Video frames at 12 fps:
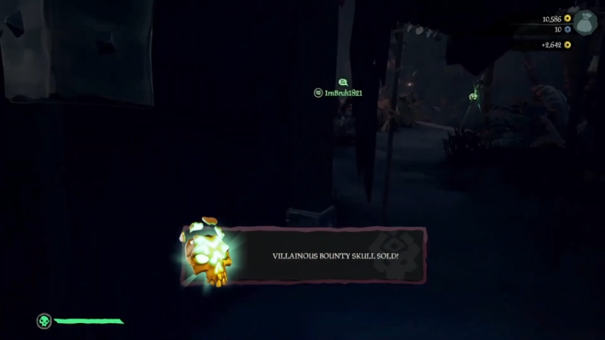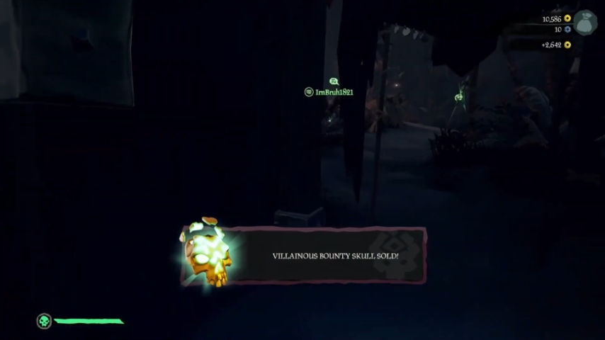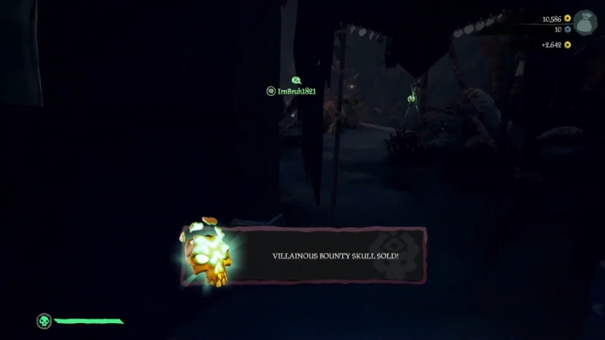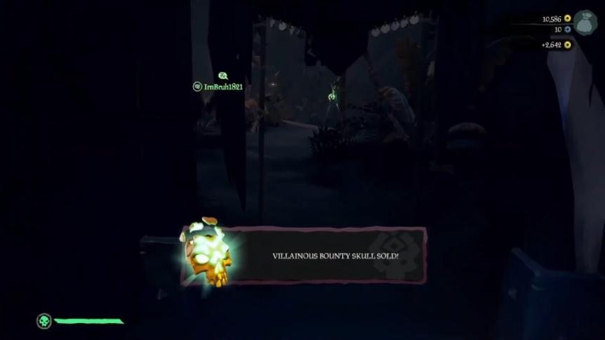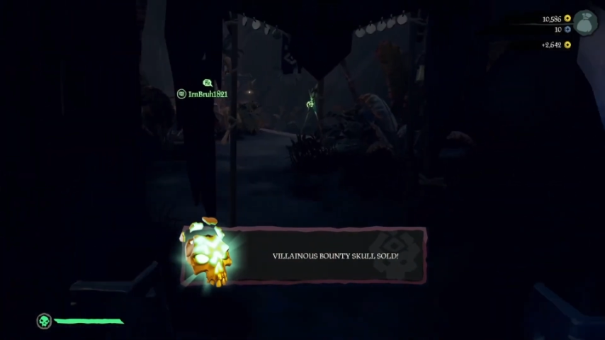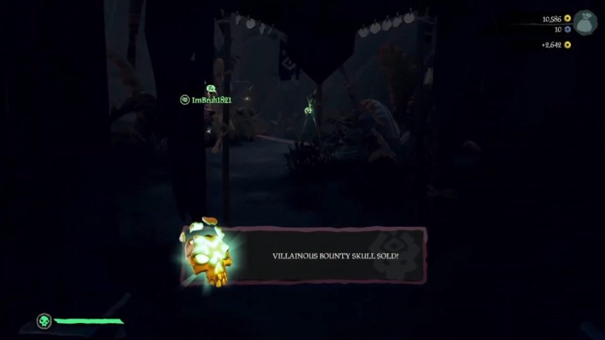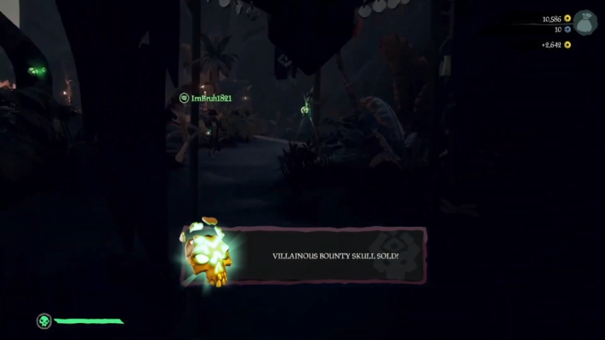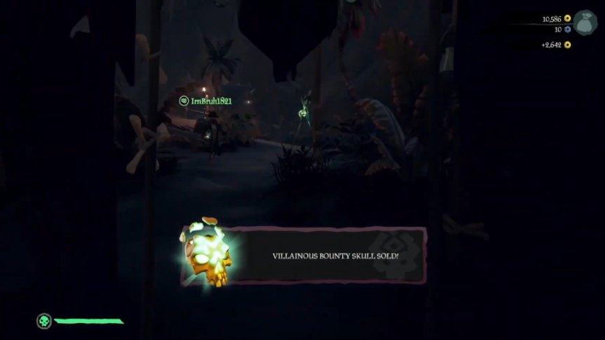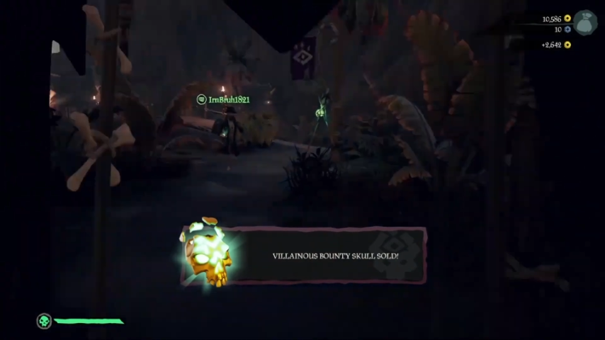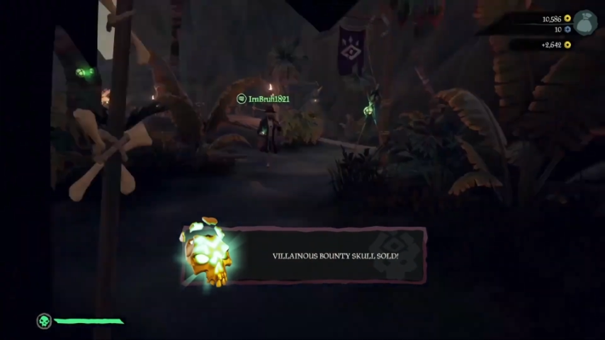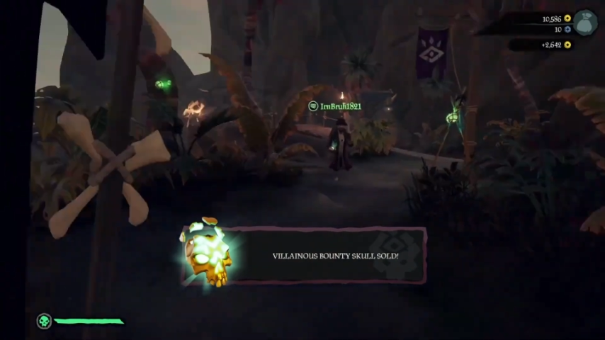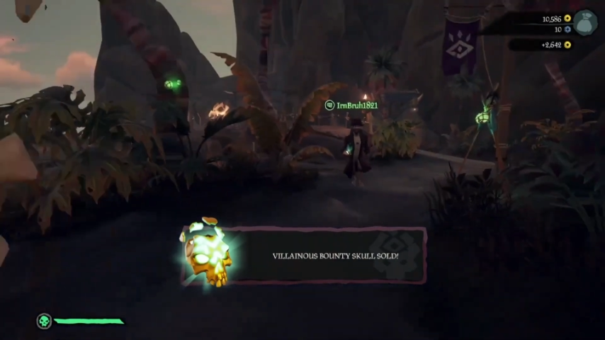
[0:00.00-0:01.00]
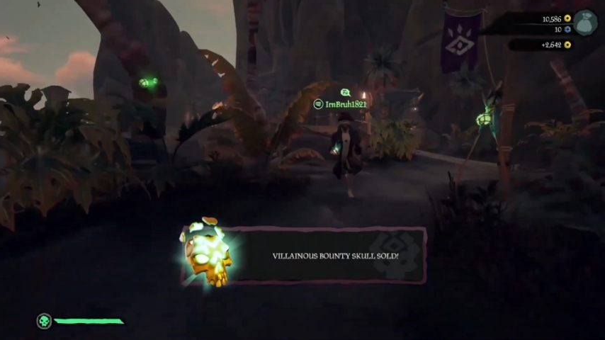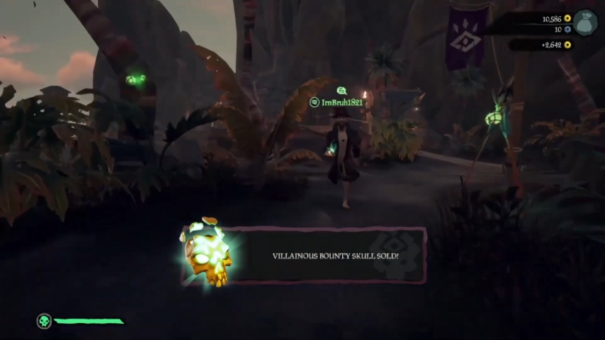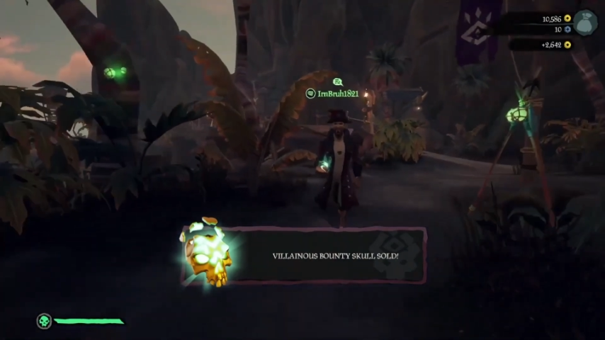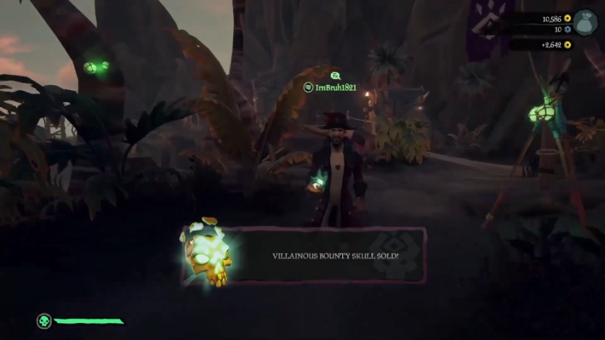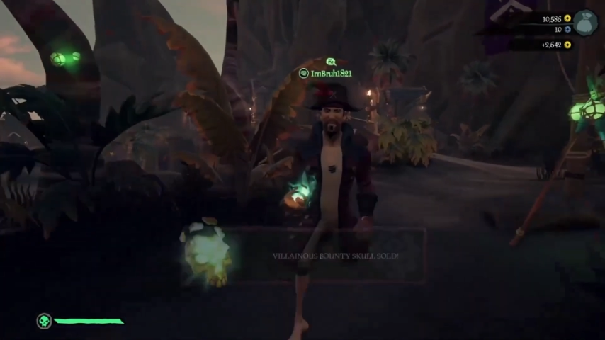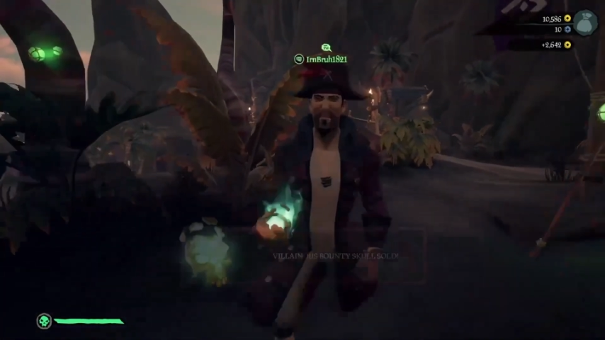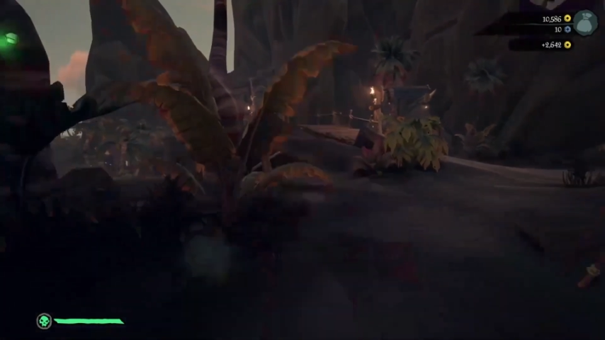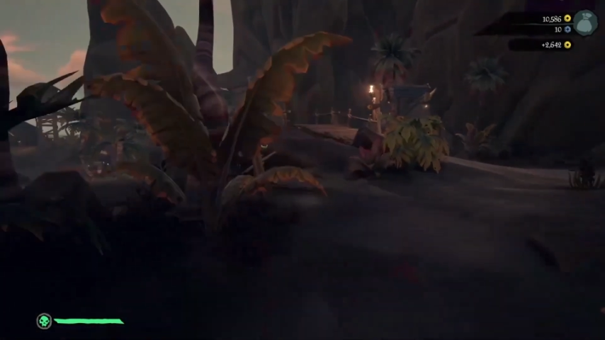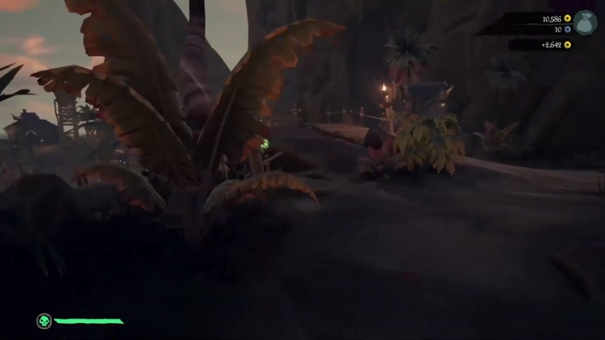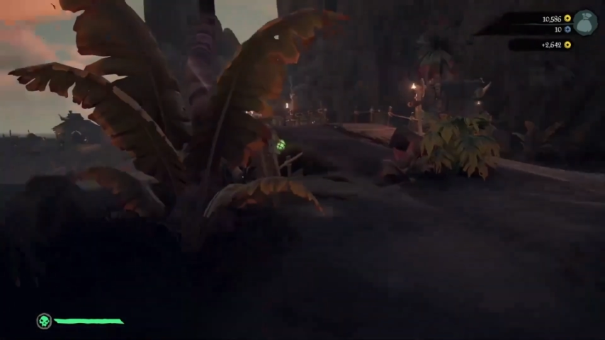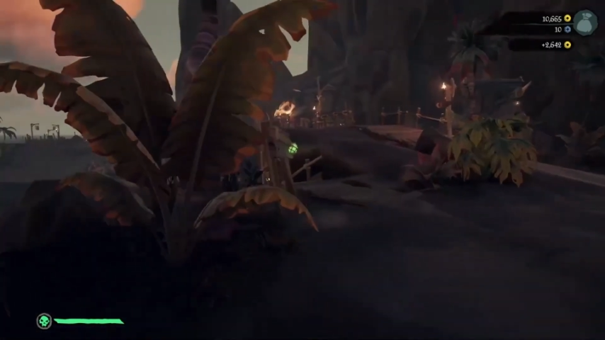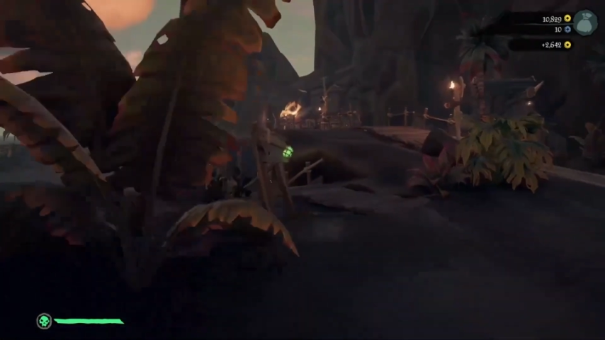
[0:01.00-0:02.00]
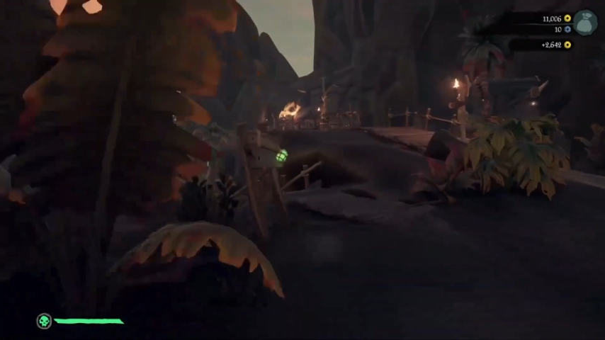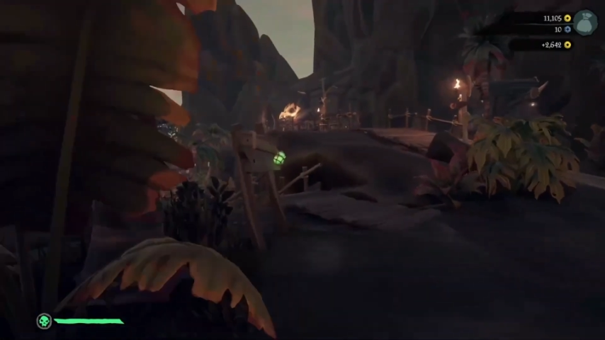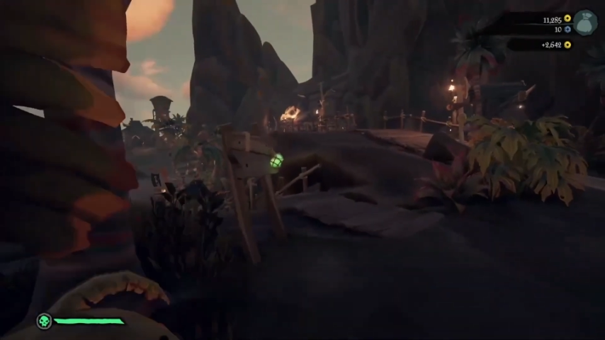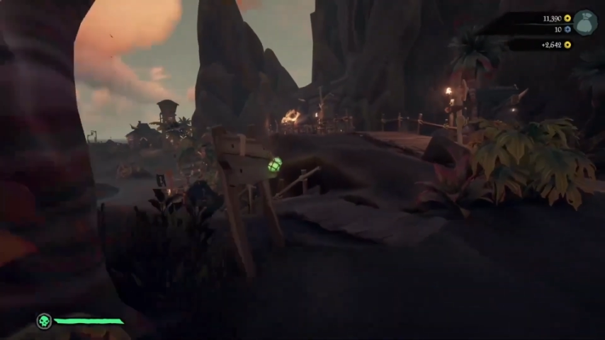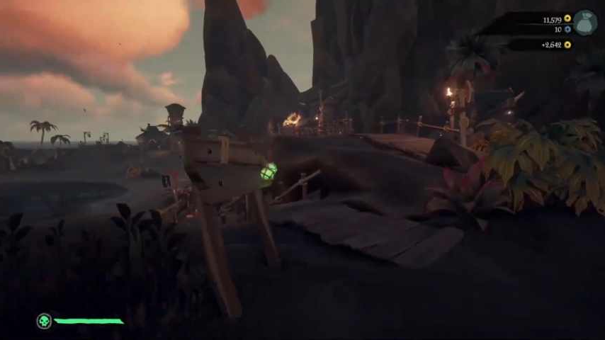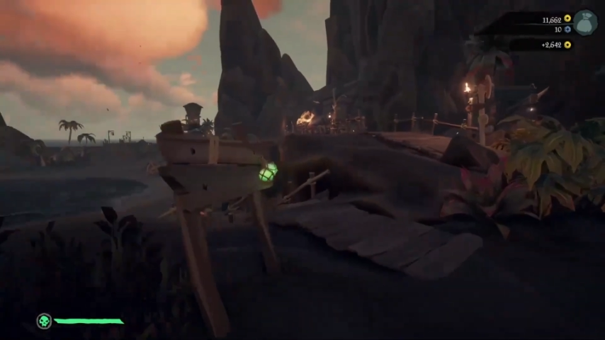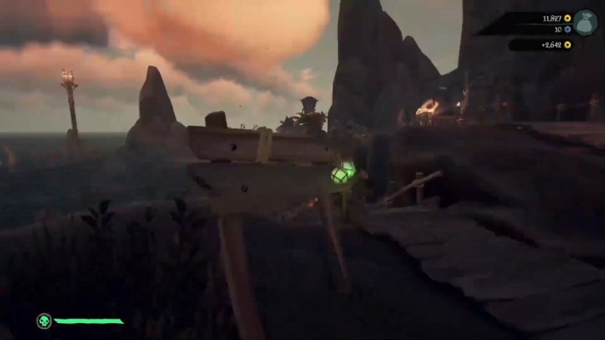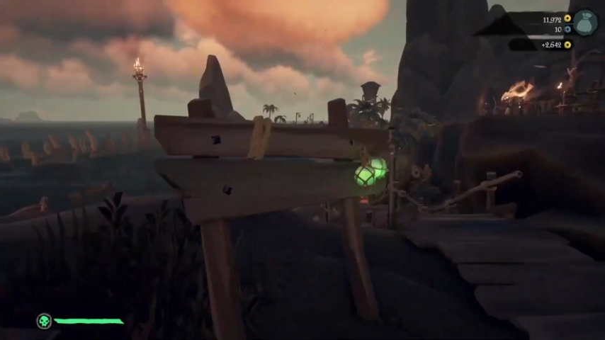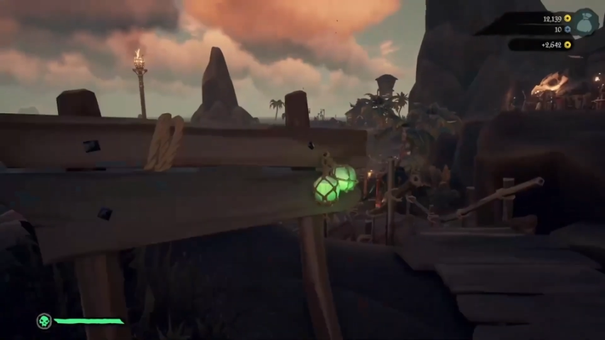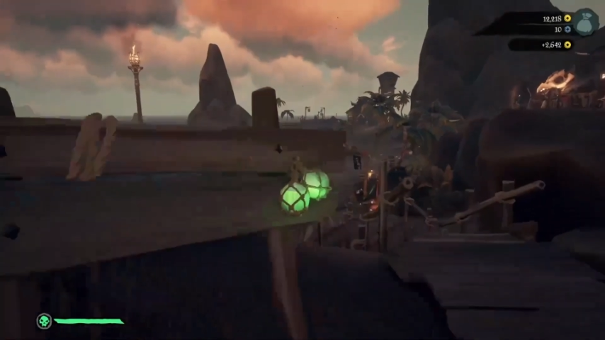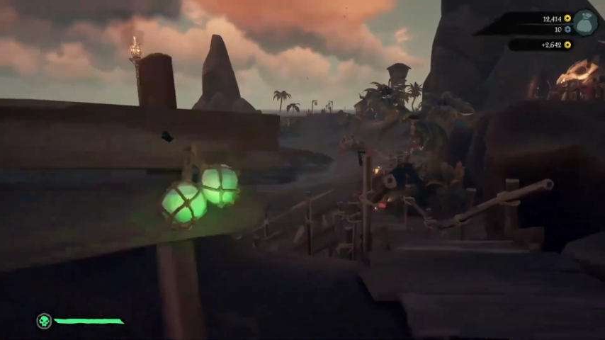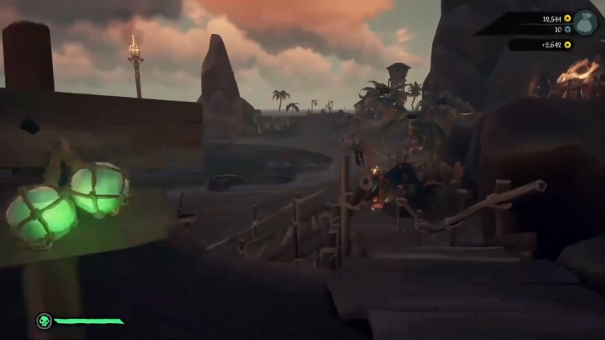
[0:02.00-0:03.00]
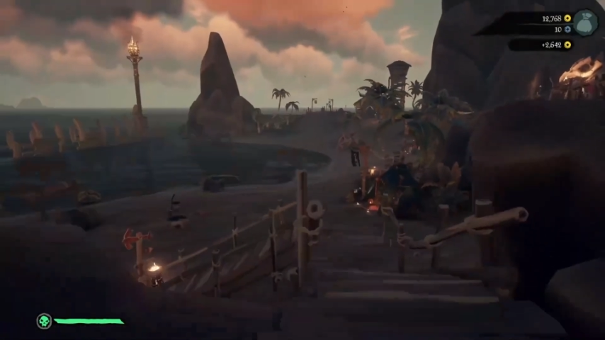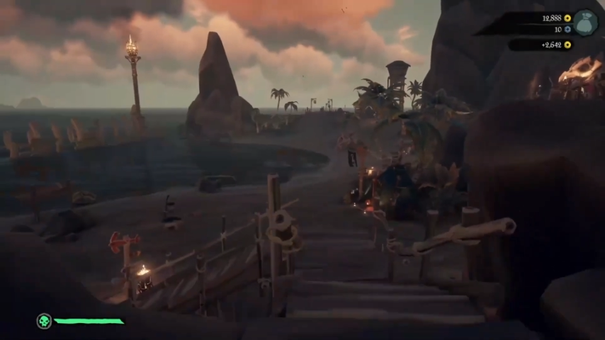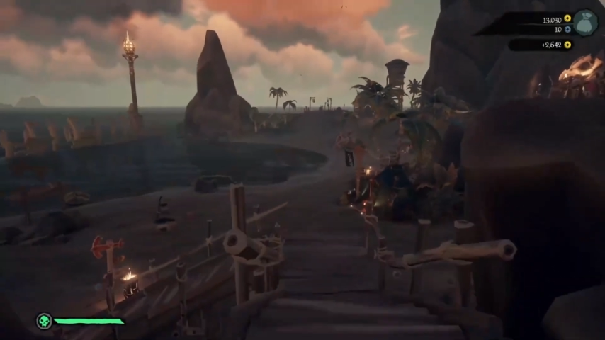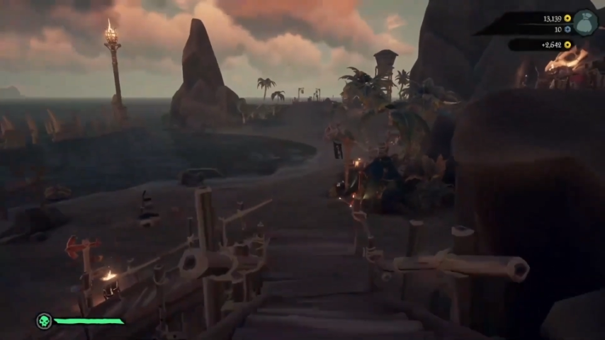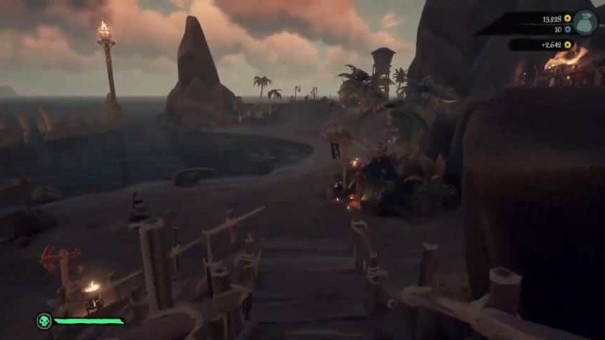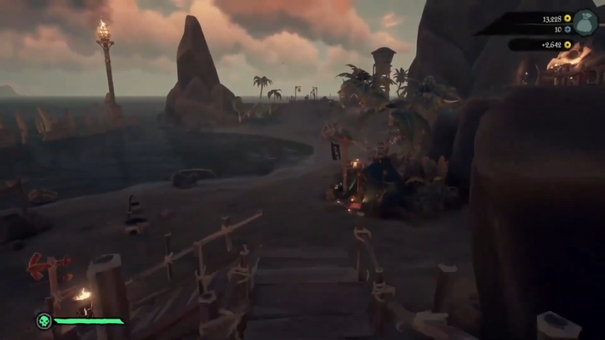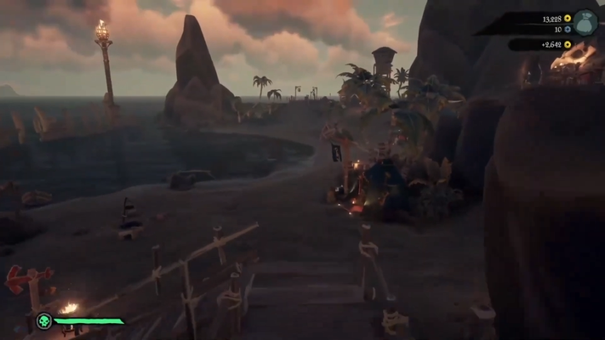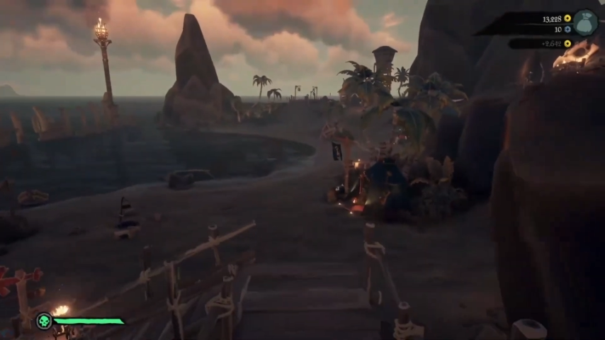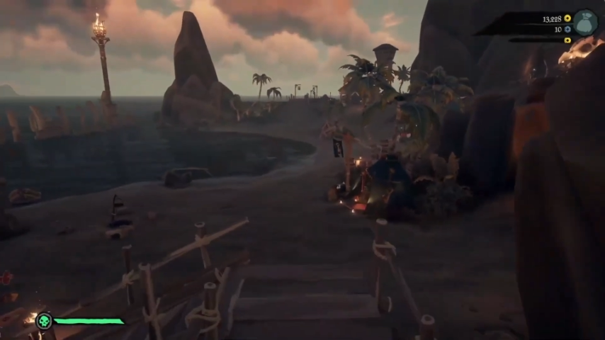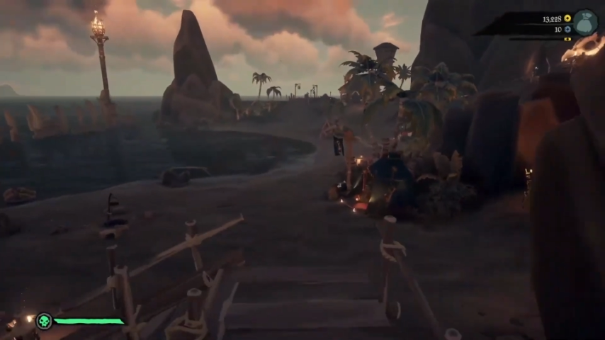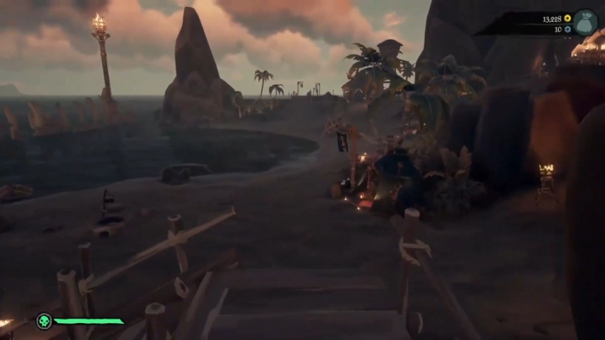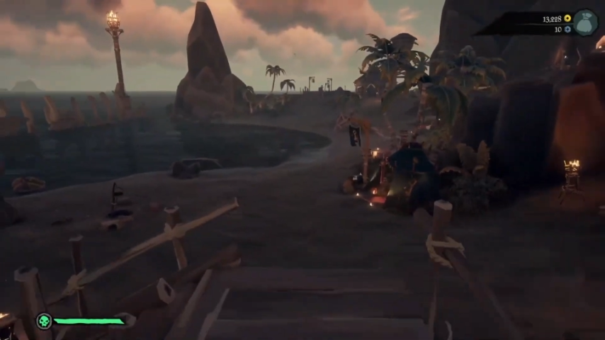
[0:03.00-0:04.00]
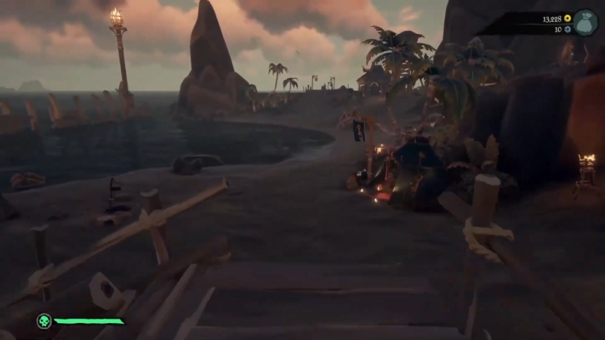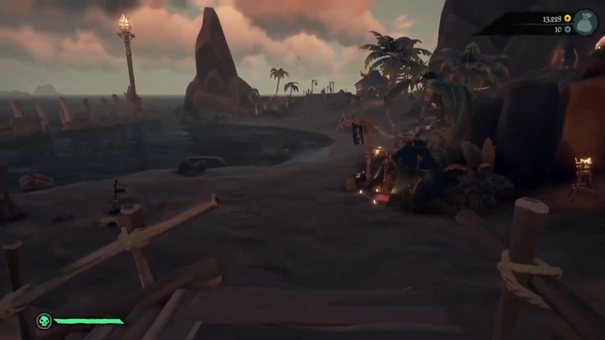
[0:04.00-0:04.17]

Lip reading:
No face is visible, so there are no lips to read.